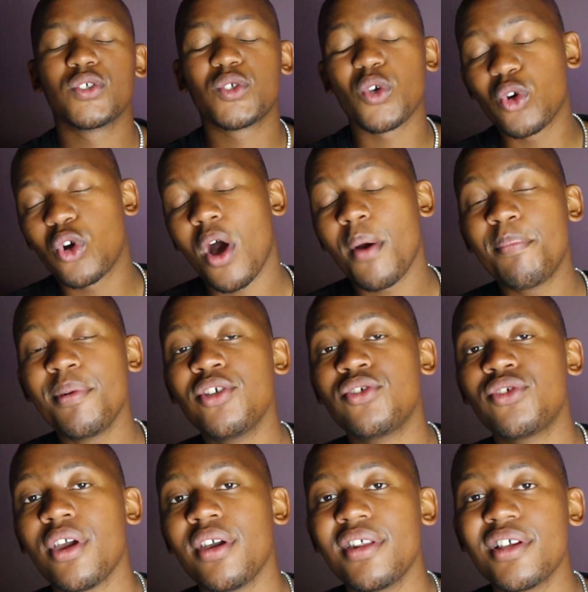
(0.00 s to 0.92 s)
So copy
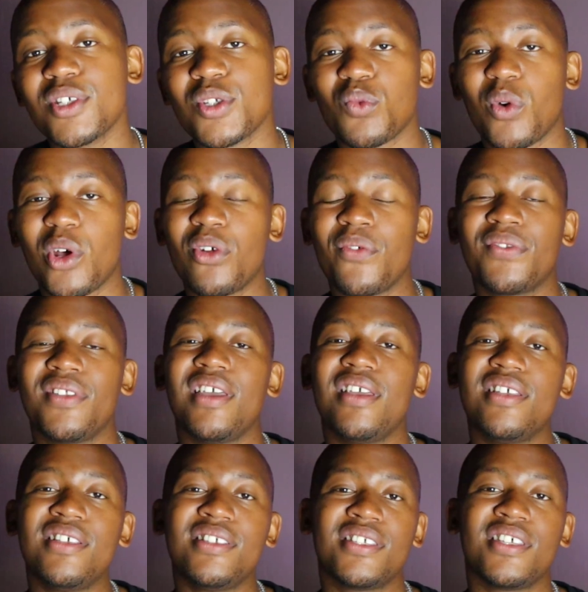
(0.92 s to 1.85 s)
trading is one of the
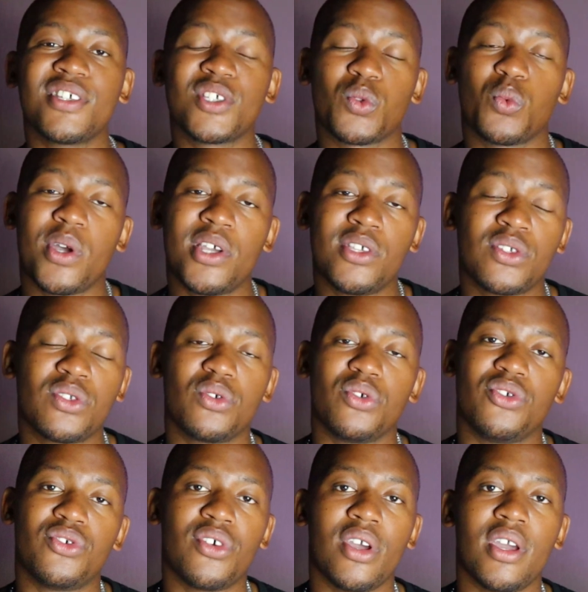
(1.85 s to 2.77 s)
easiest ways
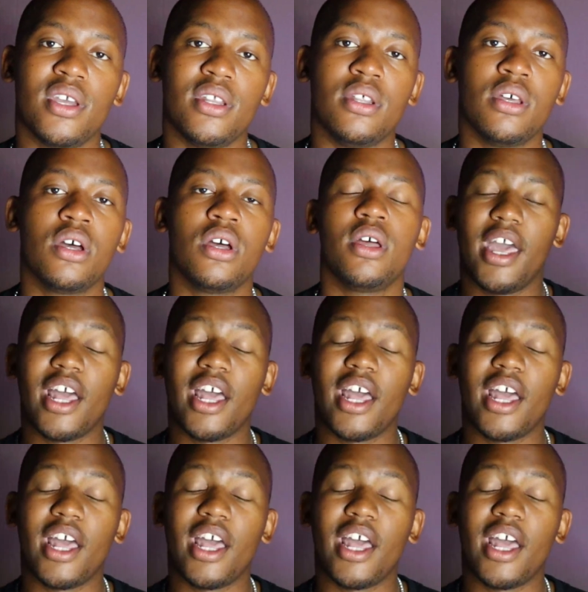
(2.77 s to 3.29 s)
to trade.